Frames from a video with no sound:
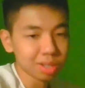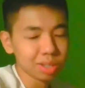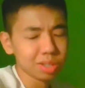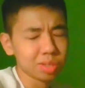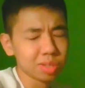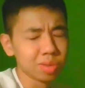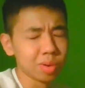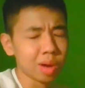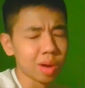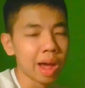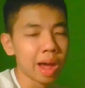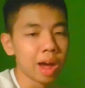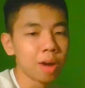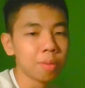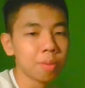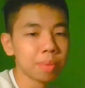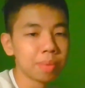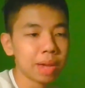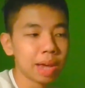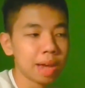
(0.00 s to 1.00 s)
to
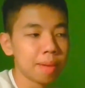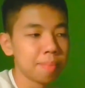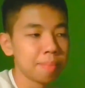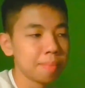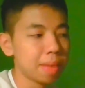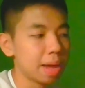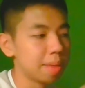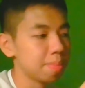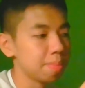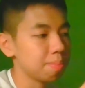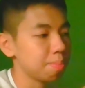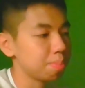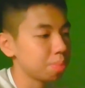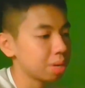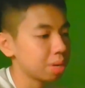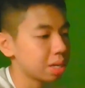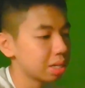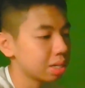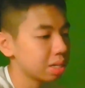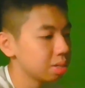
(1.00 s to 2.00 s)
help them and
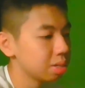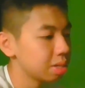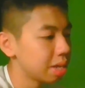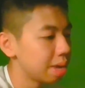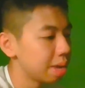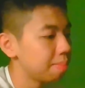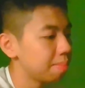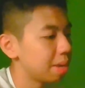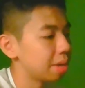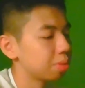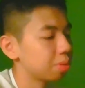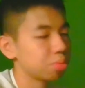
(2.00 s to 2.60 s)
bring them back,